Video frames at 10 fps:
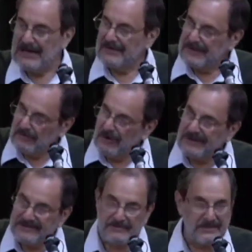how they
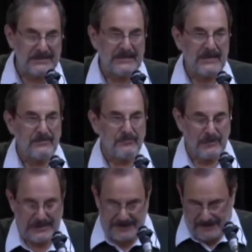want to be
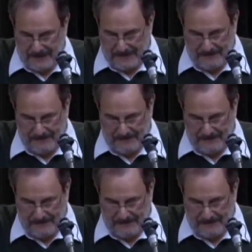read.